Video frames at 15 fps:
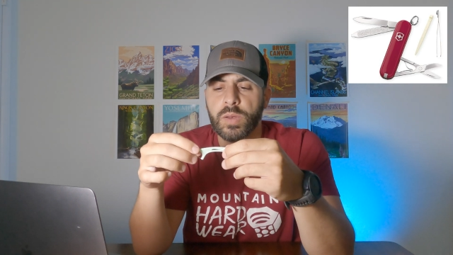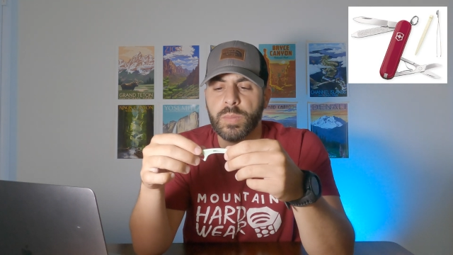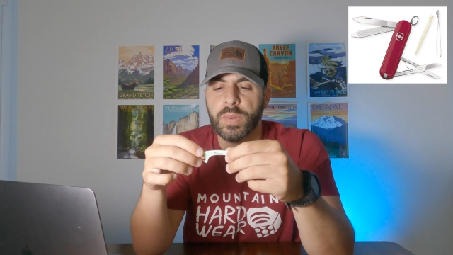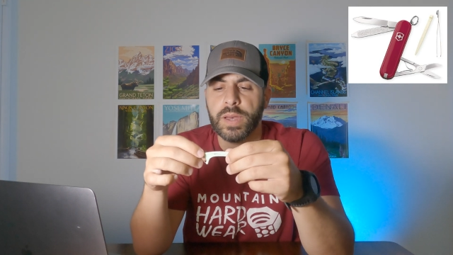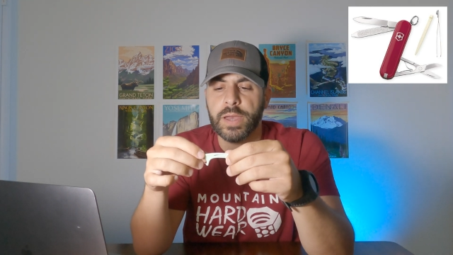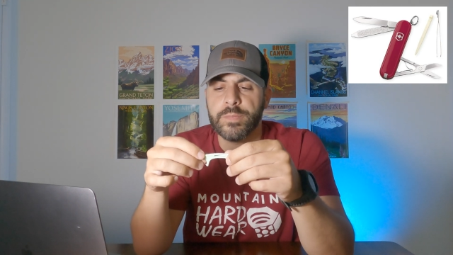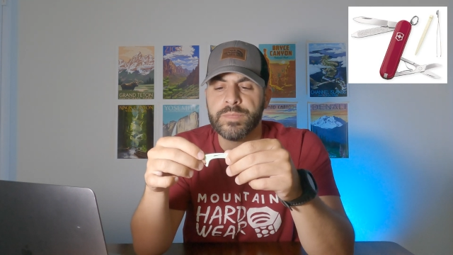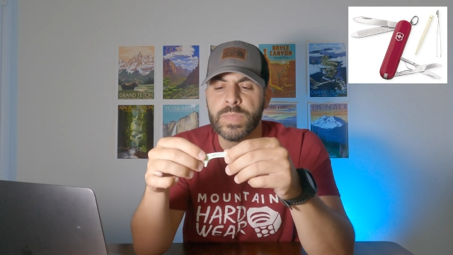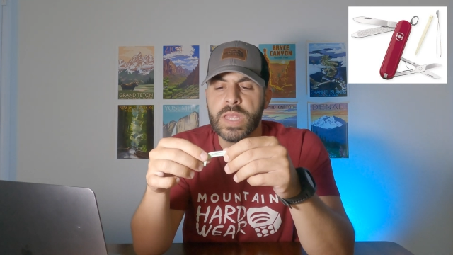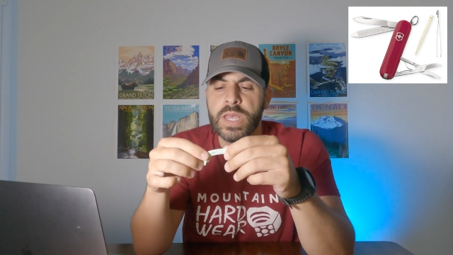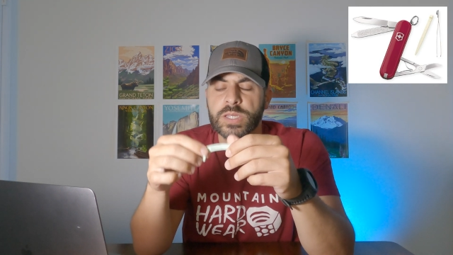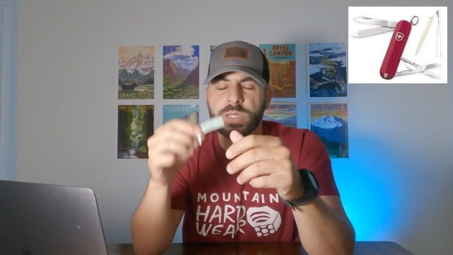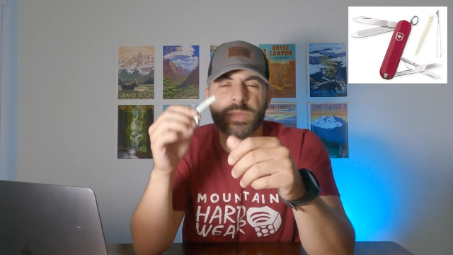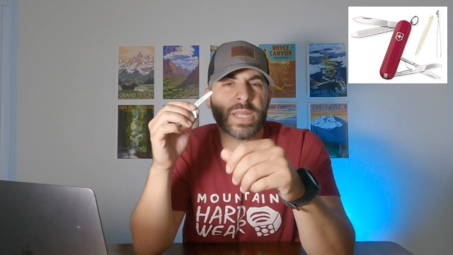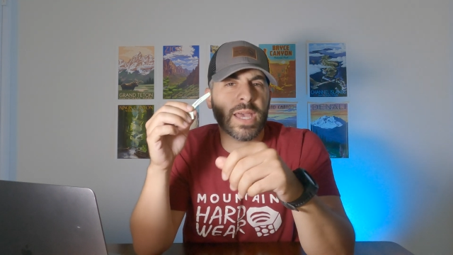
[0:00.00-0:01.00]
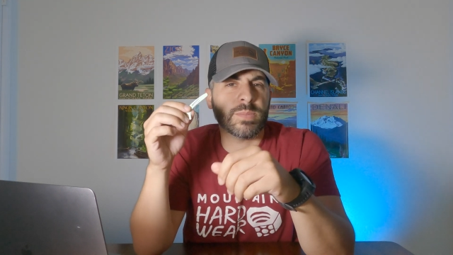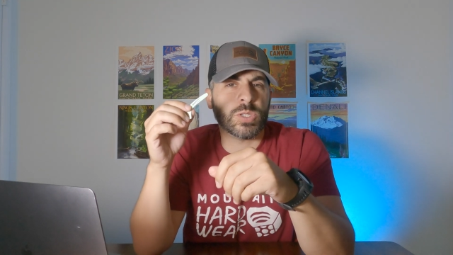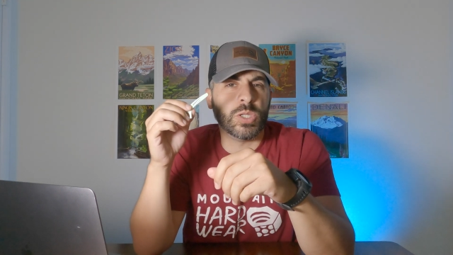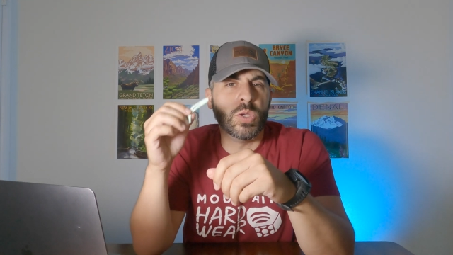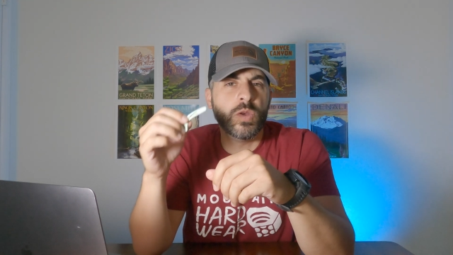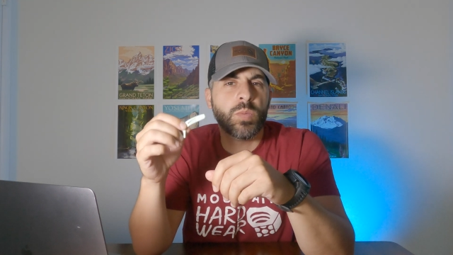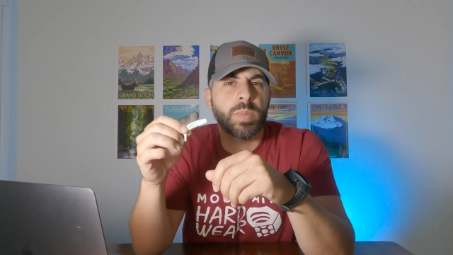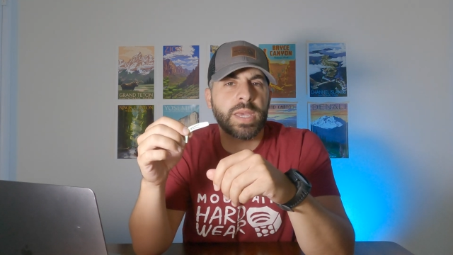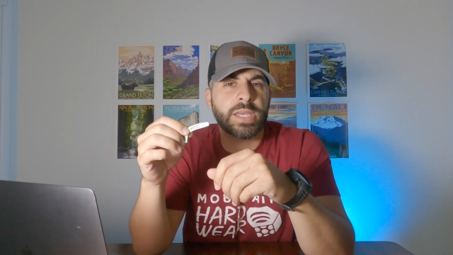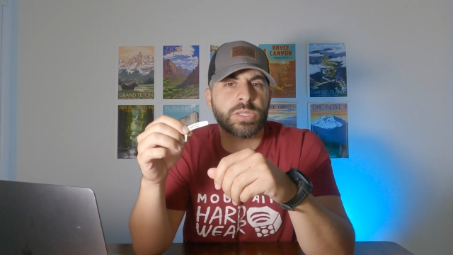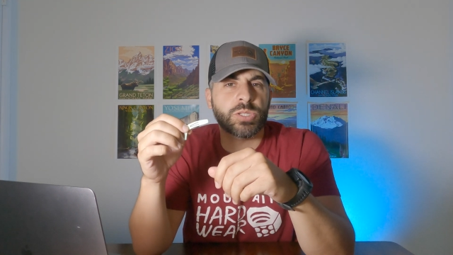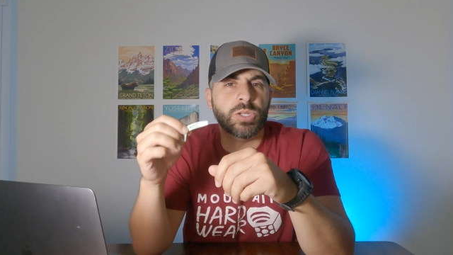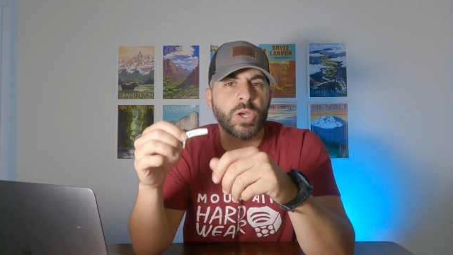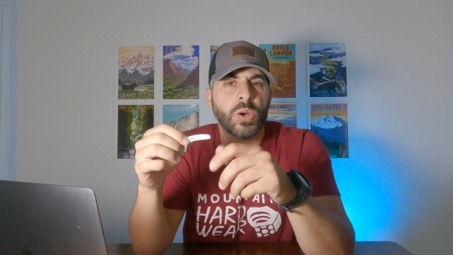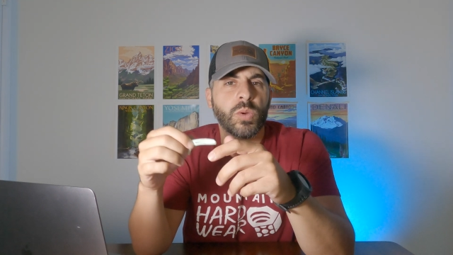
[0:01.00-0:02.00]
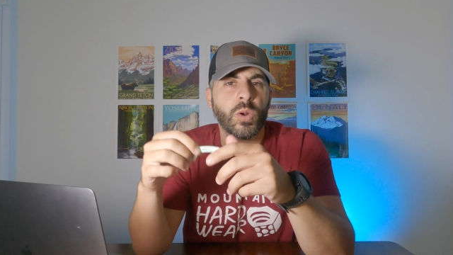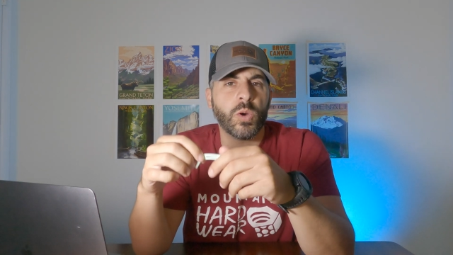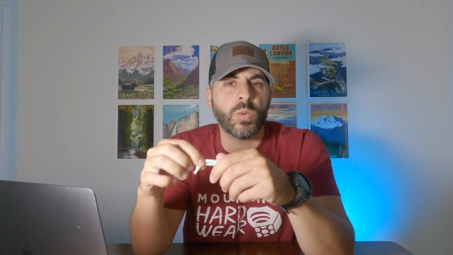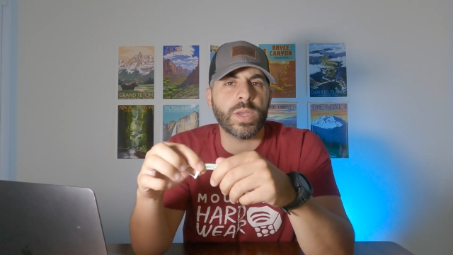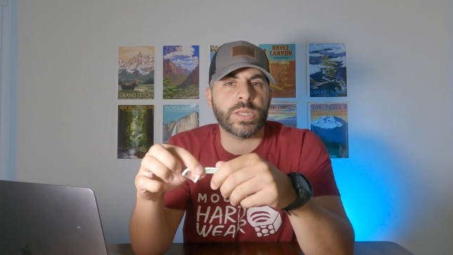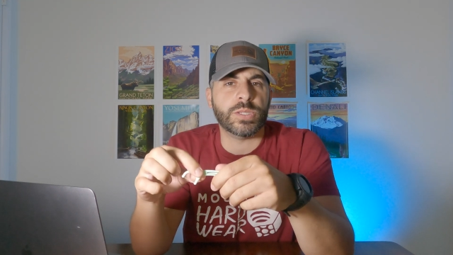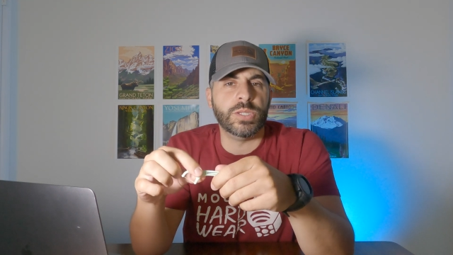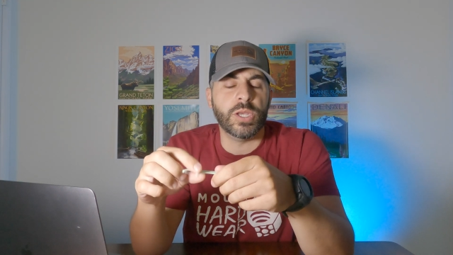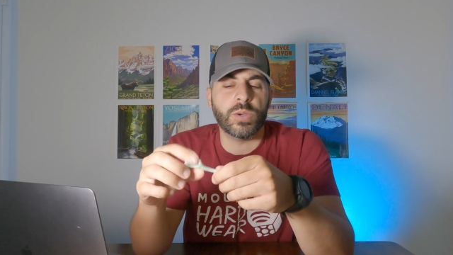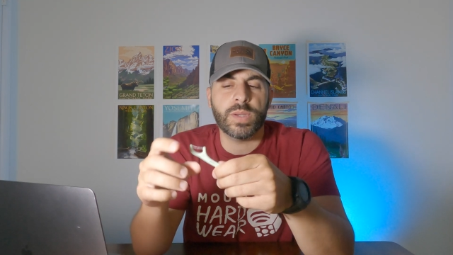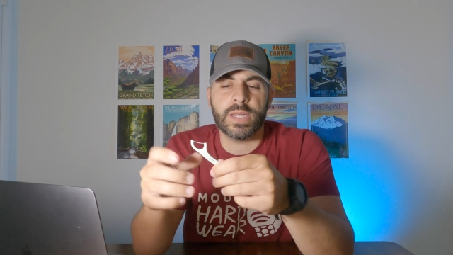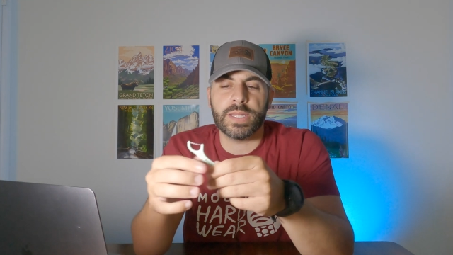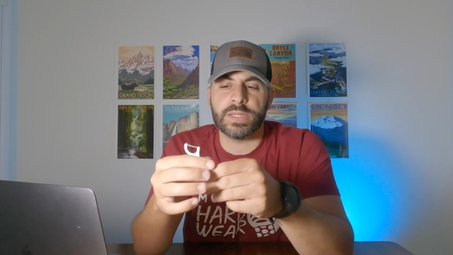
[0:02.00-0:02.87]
but sometimes toothpicks don't always do it,